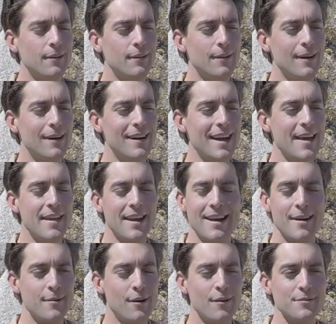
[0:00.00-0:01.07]
and mountain
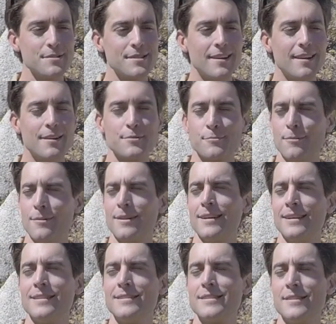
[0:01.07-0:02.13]
communicator. I
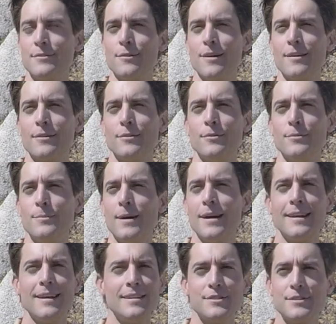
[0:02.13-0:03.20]
asked Greg a simple question